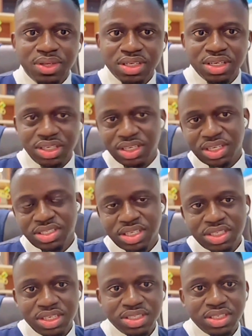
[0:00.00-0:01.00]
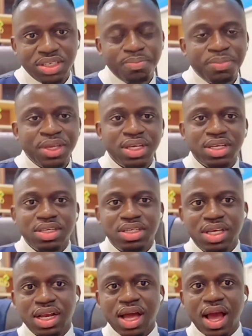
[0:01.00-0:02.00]
in the search engine
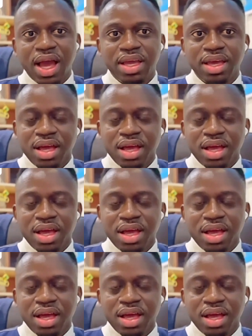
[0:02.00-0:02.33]
DLI